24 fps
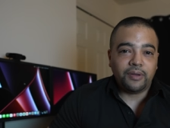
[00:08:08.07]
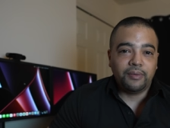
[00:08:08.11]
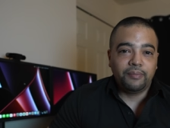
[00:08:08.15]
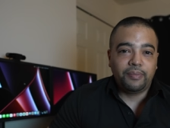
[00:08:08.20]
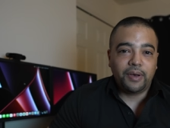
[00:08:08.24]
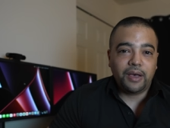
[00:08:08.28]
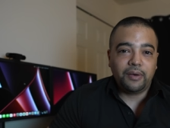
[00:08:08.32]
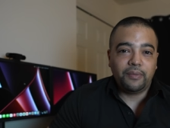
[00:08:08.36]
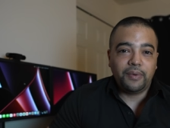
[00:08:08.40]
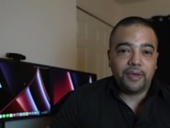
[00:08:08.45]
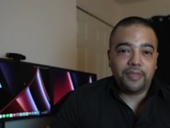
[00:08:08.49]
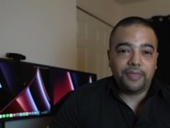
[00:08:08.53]

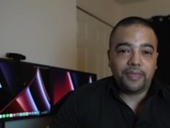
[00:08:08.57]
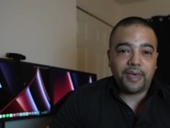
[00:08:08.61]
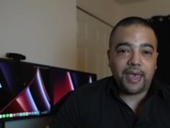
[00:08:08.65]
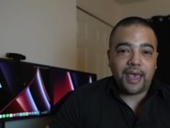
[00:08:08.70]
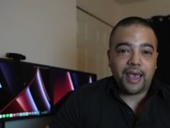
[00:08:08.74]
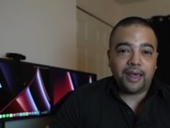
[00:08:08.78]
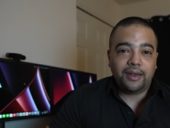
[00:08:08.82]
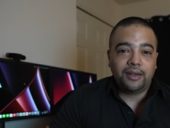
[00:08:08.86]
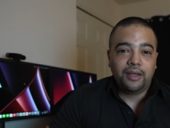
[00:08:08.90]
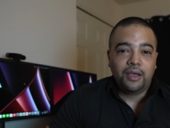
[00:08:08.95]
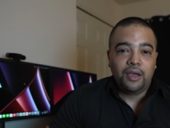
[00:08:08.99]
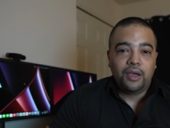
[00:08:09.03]
But with
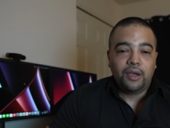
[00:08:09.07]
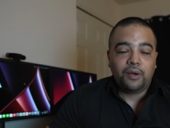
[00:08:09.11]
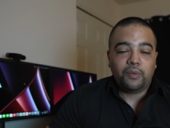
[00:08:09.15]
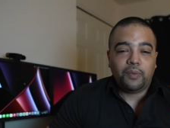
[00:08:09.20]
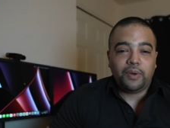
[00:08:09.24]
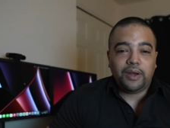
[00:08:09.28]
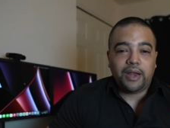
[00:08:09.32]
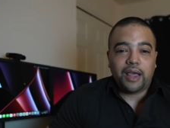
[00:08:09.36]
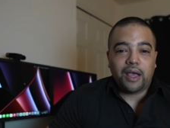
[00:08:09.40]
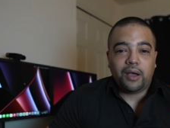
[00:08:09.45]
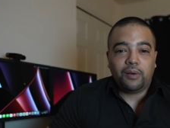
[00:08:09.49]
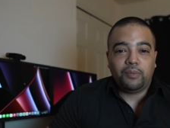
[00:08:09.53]
that,
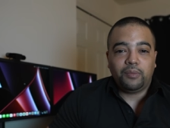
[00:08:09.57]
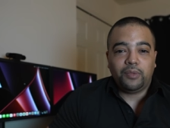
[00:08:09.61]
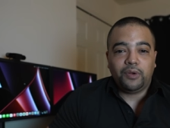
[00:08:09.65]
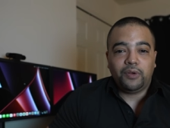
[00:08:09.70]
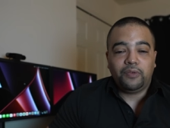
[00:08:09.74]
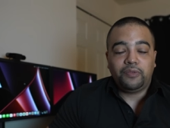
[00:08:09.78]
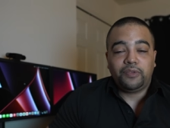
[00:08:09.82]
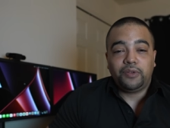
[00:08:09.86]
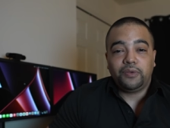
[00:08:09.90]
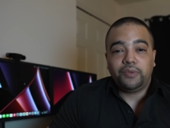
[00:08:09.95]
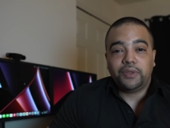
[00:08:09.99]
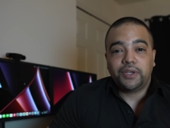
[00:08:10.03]
we now
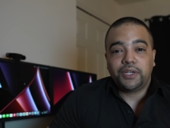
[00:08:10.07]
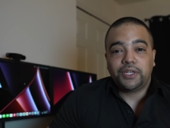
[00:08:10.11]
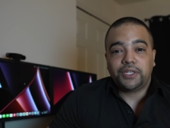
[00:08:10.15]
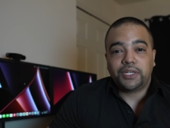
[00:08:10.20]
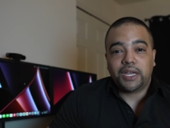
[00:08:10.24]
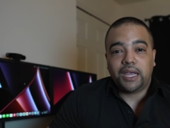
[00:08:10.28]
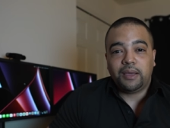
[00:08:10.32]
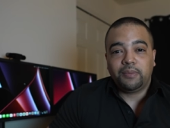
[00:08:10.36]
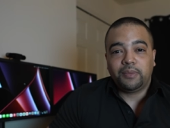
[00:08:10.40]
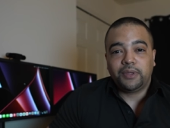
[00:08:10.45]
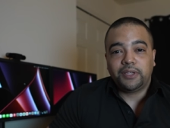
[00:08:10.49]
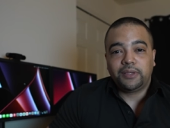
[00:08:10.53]
move to the
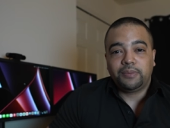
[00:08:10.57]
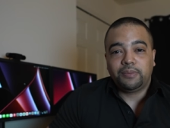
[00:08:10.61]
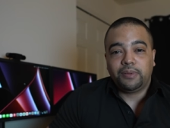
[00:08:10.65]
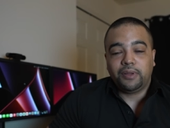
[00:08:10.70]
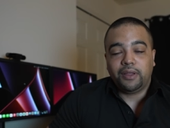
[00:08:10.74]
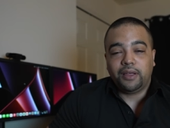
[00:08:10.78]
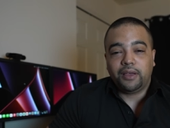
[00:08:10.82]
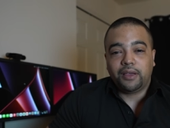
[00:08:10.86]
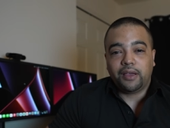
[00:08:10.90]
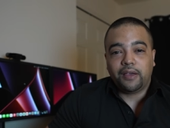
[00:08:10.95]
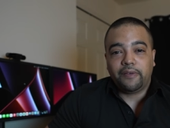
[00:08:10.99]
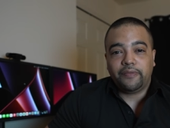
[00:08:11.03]
shameless
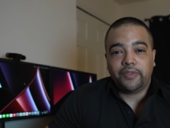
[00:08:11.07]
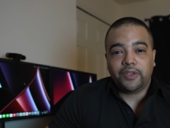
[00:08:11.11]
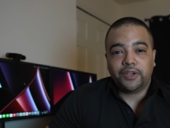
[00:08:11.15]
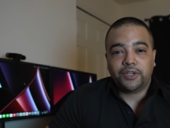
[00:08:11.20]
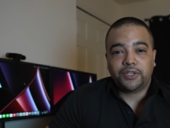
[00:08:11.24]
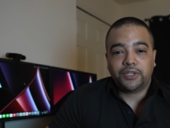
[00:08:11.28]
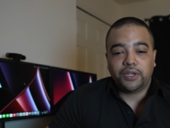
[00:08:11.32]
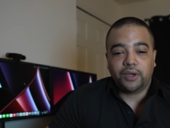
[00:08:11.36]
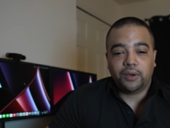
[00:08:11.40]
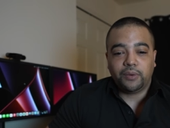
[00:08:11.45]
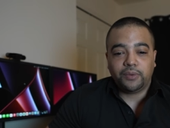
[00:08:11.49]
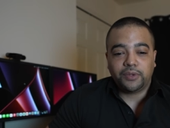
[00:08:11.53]
plug of the
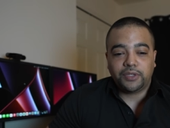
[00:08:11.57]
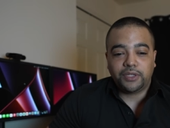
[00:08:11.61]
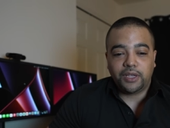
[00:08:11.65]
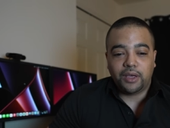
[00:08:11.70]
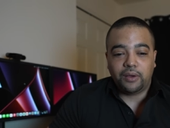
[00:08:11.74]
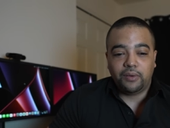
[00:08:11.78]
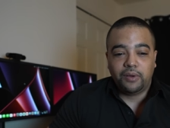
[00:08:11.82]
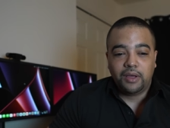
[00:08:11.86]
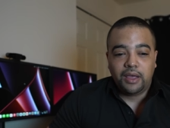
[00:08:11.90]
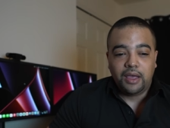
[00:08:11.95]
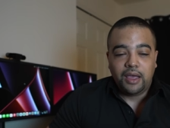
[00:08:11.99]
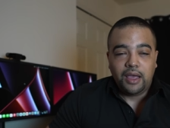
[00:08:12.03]
show.
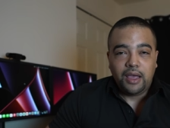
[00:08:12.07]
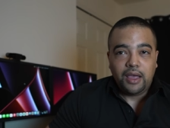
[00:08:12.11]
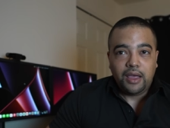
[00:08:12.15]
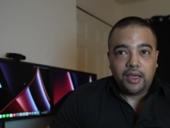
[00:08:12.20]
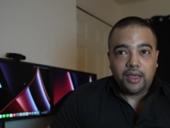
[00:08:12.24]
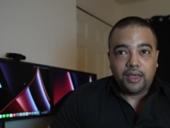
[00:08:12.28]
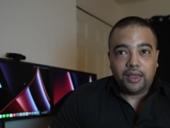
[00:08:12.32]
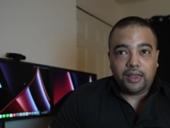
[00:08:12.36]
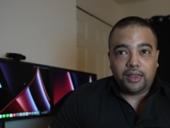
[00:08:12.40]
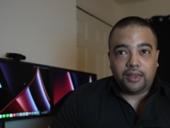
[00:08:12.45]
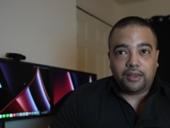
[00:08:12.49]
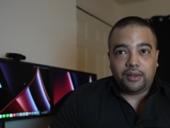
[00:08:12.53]
So,
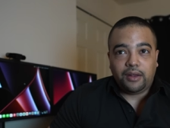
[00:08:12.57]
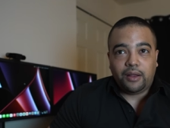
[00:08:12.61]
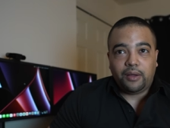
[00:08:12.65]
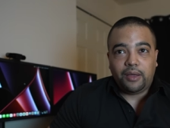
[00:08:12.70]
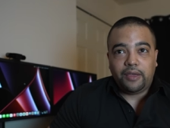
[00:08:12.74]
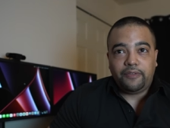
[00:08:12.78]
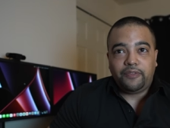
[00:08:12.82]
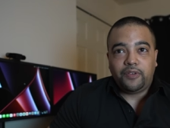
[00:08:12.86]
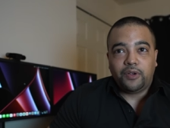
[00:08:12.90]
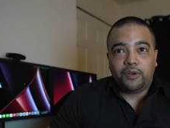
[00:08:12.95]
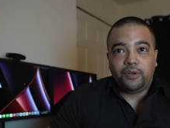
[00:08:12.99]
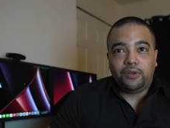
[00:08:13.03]
you know,
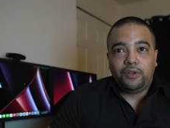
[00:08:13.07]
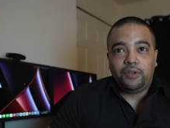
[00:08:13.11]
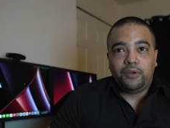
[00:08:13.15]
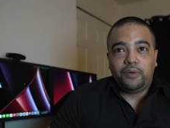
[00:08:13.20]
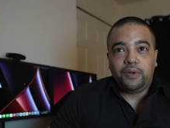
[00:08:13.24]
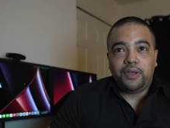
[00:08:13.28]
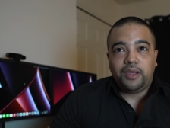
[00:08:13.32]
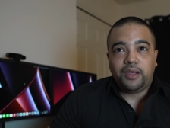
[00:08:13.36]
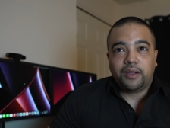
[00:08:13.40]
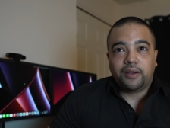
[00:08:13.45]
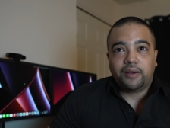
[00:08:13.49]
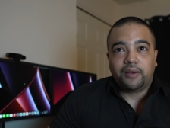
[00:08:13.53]
if you're new
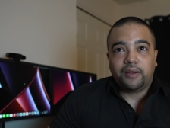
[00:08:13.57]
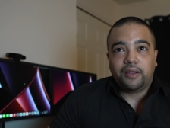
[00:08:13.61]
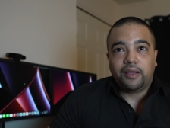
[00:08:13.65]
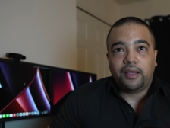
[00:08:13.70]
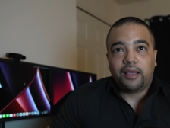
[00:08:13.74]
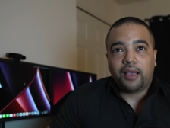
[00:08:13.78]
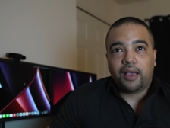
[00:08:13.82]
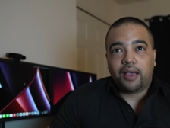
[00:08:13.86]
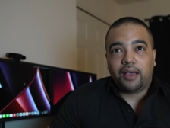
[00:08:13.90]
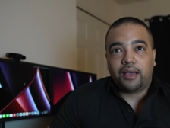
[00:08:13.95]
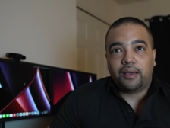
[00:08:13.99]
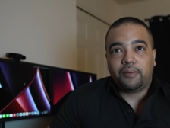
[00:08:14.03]
here,
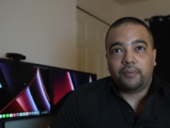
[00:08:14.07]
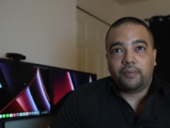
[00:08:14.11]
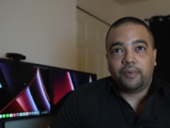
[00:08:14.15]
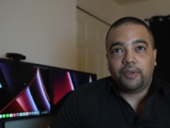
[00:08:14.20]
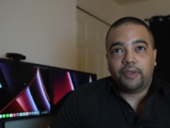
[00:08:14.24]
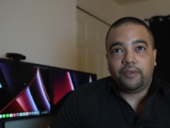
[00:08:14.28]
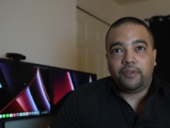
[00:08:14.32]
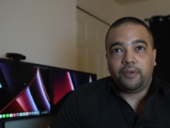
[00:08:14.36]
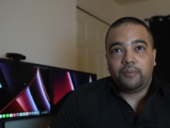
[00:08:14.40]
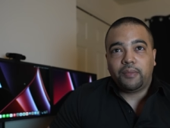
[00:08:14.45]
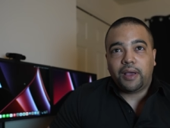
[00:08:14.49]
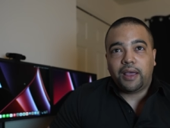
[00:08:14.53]
um,
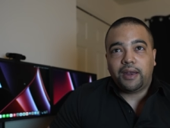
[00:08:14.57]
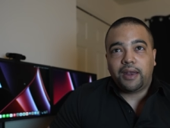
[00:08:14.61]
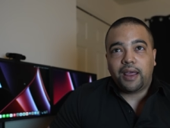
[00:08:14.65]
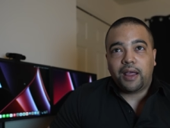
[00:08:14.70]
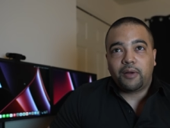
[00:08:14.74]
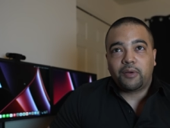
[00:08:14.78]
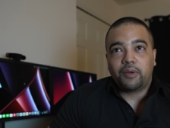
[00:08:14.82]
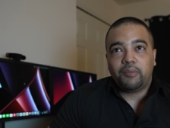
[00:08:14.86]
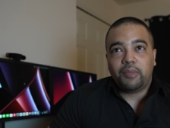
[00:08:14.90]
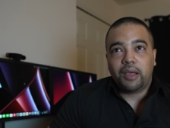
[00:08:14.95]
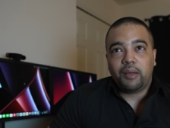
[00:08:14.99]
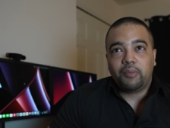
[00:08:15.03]
you might
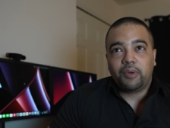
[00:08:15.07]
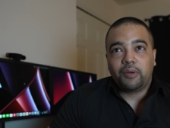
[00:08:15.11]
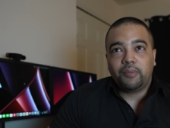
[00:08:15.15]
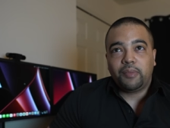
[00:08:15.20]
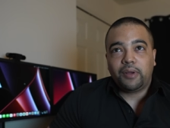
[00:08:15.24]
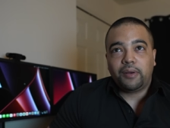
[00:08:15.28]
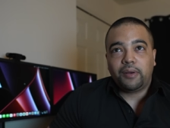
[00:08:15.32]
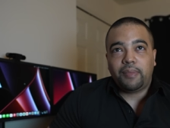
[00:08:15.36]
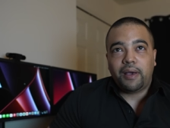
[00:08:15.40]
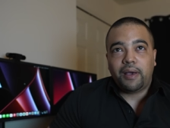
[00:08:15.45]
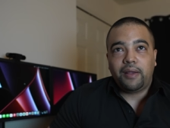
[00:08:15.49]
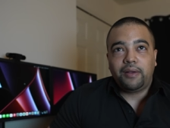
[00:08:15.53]
not remember,
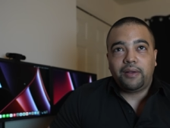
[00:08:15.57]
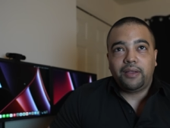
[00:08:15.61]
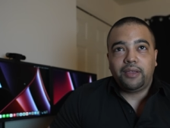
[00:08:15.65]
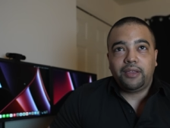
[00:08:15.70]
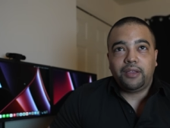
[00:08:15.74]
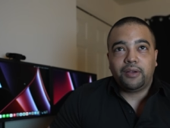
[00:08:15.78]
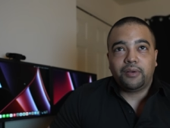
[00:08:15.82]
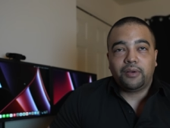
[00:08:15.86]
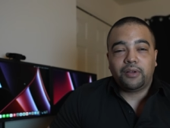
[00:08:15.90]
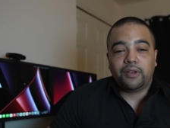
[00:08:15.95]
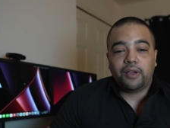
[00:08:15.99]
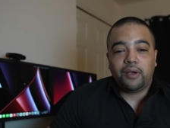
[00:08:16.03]
but about a
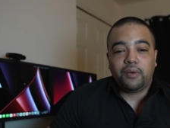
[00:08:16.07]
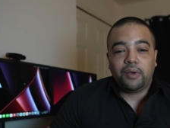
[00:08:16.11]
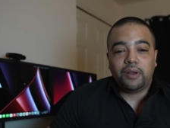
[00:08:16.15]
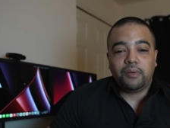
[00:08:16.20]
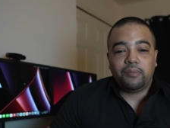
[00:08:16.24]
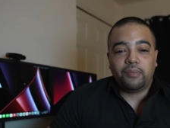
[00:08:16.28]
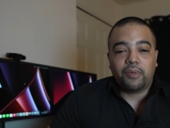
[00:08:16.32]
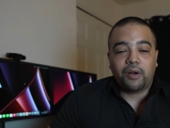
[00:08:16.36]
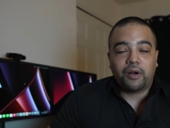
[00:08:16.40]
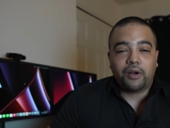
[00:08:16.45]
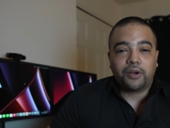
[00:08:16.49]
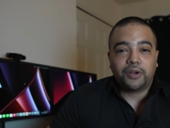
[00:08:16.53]
year ago in
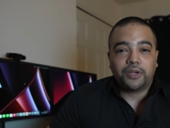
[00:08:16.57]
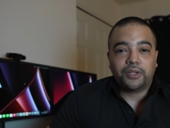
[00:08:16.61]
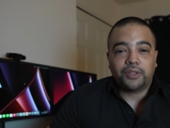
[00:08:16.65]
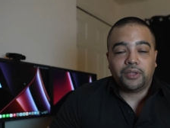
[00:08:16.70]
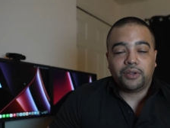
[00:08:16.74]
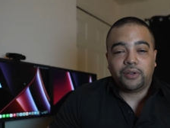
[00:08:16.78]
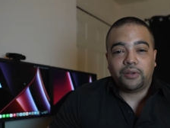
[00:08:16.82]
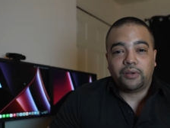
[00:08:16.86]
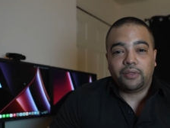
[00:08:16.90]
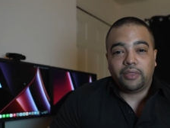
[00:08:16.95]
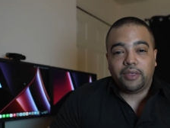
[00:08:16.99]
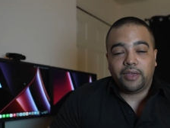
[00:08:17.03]
March,
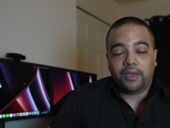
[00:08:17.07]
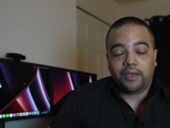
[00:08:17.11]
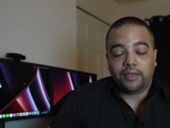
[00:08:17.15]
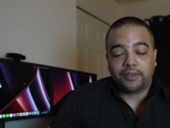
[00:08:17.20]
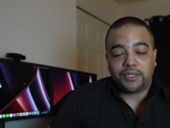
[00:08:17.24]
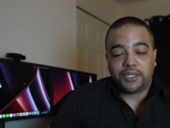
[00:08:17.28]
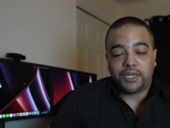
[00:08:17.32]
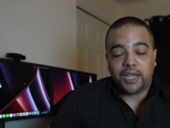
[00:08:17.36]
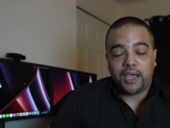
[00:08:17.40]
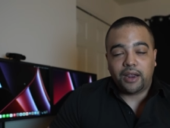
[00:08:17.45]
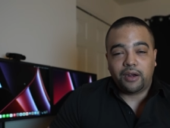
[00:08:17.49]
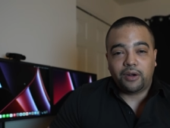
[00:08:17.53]
the
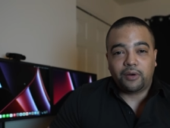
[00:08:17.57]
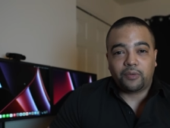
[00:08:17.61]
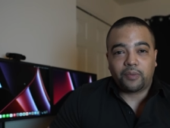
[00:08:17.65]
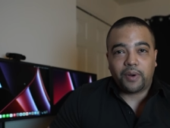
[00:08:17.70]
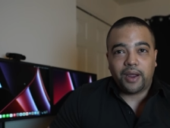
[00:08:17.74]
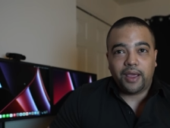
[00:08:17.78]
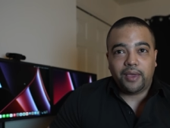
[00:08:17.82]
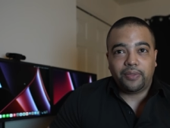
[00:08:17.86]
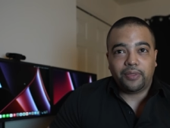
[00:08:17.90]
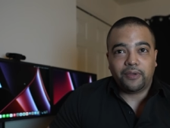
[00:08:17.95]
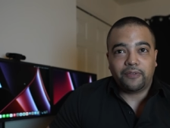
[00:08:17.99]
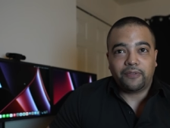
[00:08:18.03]
channel
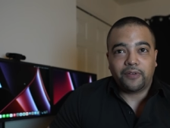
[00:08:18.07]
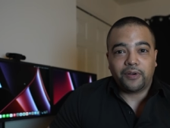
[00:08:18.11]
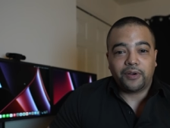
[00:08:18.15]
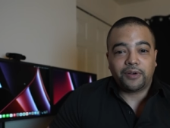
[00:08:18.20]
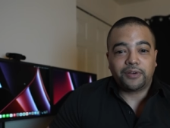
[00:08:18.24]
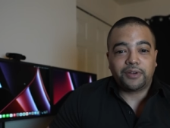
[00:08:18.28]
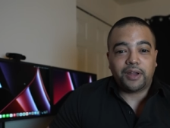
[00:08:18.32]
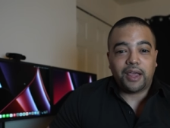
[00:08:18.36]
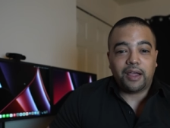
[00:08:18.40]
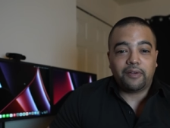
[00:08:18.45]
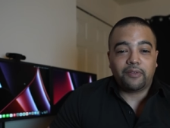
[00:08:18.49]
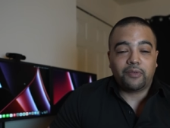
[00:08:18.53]
ran the
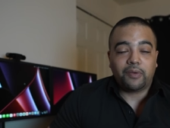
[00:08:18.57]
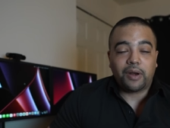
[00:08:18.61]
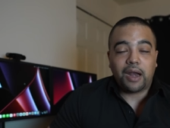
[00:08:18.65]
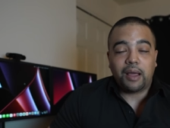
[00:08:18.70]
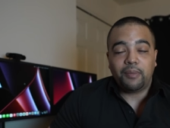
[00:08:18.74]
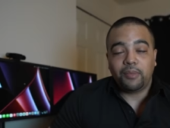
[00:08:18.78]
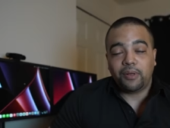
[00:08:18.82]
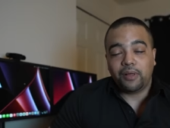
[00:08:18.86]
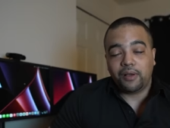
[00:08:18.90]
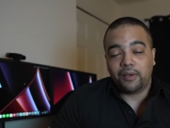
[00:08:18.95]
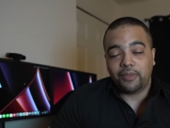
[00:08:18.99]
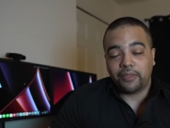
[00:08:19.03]
first ever, what
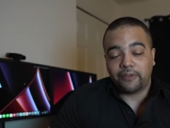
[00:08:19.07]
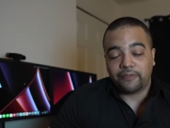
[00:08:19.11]
I'm calling